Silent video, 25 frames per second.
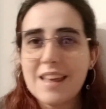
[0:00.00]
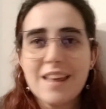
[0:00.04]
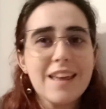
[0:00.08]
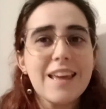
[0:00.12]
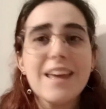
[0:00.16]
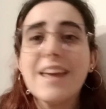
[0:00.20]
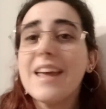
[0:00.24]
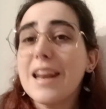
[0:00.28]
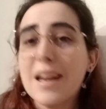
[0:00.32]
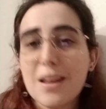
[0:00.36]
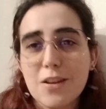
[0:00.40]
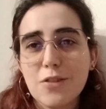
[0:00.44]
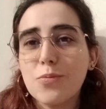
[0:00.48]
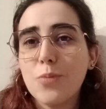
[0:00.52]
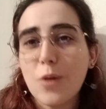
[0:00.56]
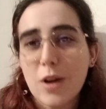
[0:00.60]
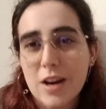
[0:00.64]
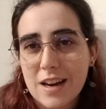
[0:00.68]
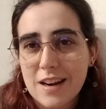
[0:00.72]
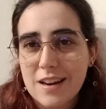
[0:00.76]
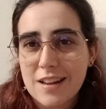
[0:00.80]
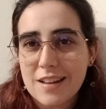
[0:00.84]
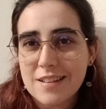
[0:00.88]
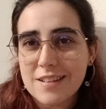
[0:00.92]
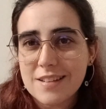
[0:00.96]
it is what it
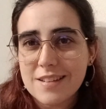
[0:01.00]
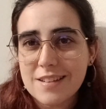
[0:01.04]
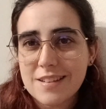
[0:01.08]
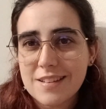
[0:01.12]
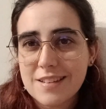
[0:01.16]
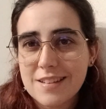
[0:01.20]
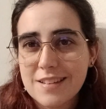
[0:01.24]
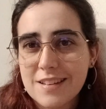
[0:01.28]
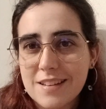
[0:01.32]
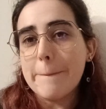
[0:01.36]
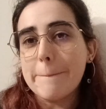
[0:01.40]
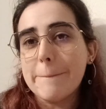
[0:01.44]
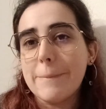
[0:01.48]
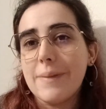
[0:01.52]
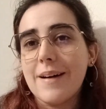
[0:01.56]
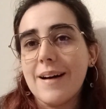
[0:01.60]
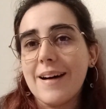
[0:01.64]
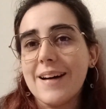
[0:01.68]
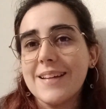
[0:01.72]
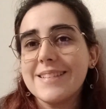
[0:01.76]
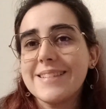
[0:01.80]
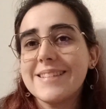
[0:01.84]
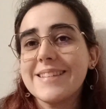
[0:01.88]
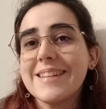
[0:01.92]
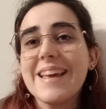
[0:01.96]
is.
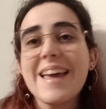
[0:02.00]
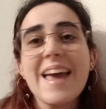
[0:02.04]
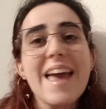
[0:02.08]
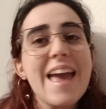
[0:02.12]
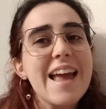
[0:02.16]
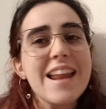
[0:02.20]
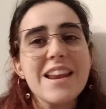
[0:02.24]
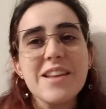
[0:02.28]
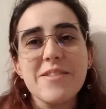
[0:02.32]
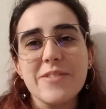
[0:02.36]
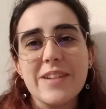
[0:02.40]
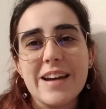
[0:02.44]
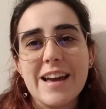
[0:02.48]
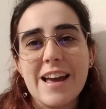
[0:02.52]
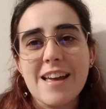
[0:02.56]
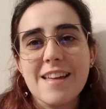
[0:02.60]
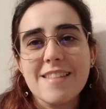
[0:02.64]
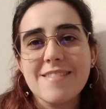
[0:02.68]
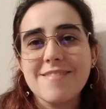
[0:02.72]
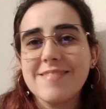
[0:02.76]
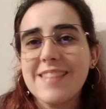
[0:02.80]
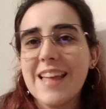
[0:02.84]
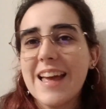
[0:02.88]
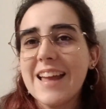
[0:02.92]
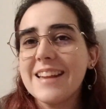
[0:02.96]
But anyway,
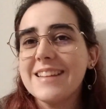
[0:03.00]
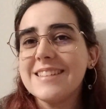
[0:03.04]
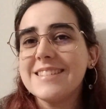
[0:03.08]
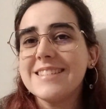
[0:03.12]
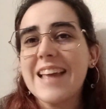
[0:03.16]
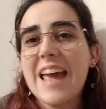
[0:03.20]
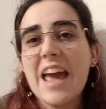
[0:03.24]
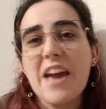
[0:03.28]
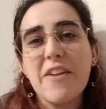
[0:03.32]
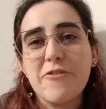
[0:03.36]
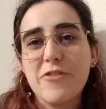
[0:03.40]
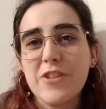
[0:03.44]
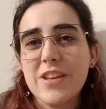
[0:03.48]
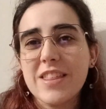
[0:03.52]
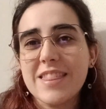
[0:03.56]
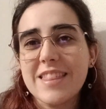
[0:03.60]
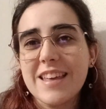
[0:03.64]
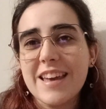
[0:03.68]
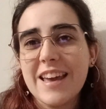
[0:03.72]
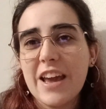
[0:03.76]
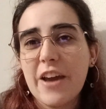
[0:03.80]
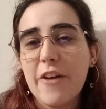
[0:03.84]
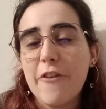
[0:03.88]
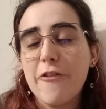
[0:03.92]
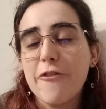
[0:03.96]
that is
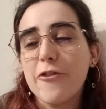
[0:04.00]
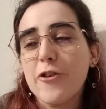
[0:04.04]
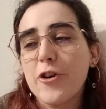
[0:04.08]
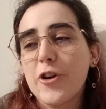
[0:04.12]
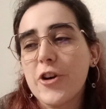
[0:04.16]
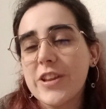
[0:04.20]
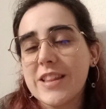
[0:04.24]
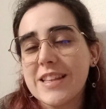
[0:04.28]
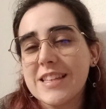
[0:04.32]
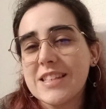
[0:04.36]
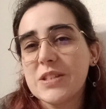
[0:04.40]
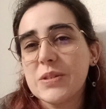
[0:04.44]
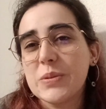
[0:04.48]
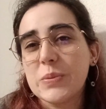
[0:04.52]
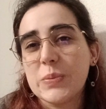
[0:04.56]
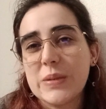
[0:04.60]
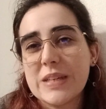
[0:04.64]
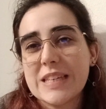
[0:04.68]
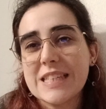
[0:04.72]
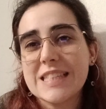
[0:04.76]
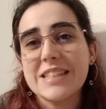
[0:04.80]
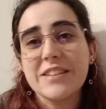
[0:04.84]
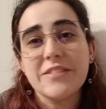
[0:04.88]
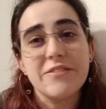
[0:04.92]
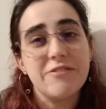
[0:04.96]
everything for this
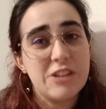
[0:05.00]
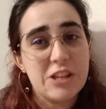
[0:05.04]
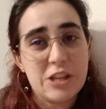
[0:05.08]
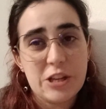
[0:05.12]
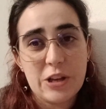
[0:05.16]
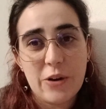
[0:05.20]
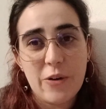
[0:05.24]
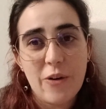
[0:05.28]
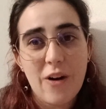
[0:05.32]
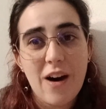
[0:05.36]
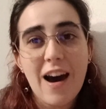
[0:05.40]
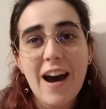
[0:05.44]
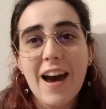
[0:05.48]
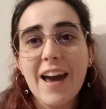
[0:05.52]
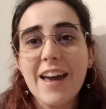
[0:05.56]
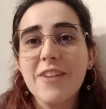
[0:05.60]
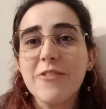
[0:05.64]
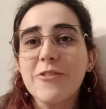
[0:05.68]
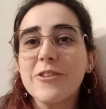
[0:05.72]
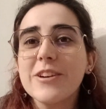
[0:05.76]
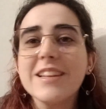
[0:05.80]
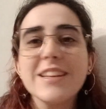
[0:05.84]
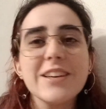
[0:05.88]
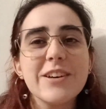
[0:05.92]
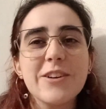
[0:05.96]
week's video. I
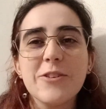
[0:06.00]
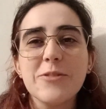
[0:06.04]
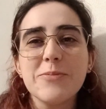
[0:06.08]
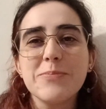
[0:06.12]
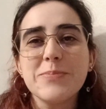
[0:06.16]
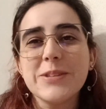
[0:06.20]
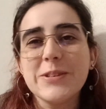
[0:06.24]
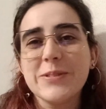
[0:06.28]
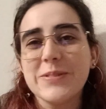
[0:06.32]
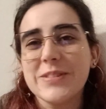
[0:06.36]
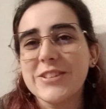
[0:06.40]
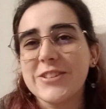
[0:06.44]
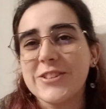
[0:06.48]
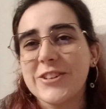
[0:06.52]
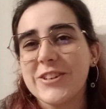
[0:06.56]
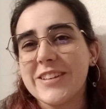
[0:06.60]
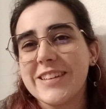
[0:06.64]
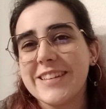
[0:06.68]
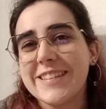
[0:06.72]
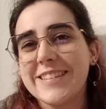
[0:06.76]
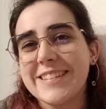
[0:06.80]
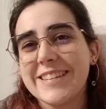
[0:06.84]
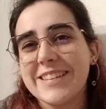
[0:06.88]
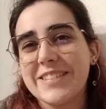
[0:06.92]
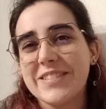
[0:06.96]
really hope you enjoyed
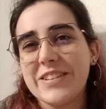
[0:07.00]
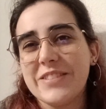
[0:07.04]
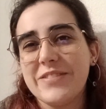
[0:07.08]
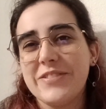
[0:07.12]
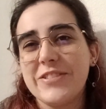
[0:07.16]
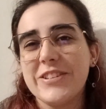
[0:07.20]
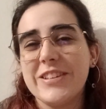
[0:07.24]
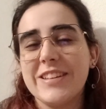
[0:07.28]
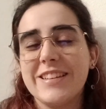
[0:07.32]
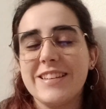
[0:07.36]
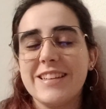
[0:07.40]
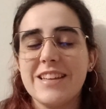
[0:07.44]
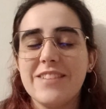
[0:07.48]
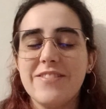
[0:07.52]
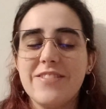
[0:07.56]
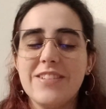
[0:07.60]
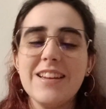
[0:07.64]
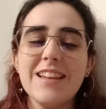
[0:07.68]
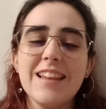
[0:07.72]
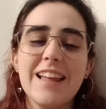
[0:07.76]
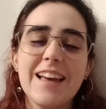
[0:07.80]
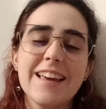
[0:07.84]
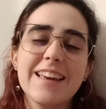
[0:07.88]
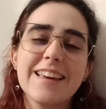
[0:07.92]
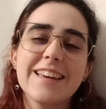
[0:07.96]
it and if you did, give it a
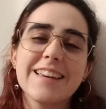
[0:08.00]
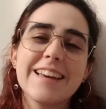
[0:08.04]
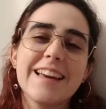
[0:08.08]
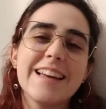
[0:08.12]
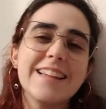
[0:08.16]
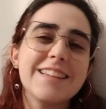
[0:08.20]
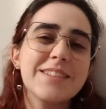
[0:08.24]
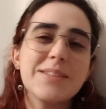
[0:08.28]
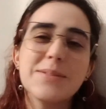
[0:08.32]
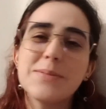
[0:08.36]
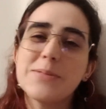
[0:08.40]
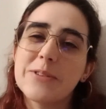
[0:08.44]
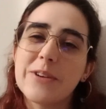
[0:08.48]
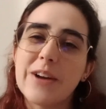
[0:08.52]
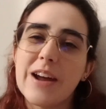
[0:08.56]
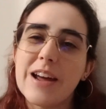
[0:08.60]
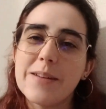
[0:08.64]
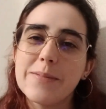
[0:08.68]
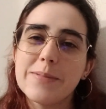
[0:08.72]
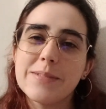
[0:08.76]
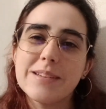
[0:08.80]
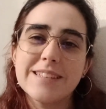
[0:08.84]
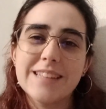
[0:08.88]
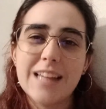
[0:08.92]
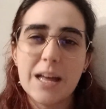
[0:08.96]
like and
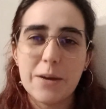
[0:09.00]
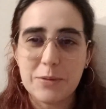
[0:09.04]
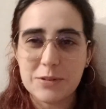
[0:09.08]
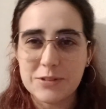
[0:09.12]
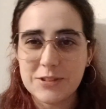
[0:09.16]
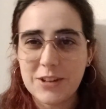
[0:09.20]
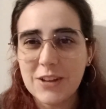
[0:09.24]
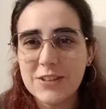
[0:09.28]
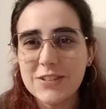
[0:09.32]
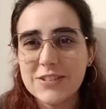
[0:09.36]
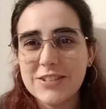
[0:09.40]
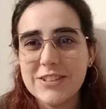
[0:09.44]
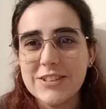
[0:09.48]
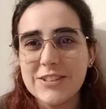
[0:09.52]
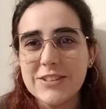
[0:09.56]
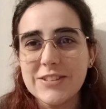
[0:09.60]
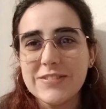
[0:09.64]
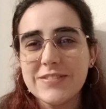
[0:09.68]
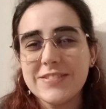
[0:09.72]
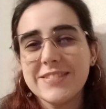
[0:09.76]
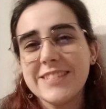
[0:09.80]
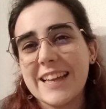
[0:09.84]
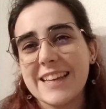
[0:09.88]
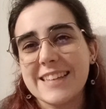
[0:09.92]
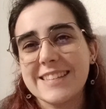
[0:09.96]
subscribe and I will talk to you
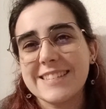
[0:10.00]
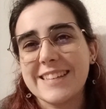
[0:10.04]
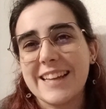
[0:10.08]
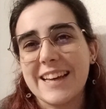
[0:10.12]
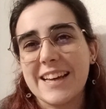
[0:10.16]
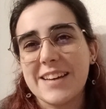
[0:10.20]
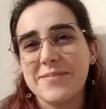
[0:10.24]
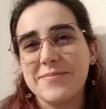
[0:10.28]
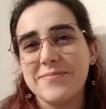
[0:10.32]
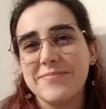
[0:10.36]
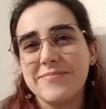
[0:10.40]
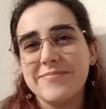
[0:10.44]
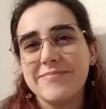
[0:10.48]
next time.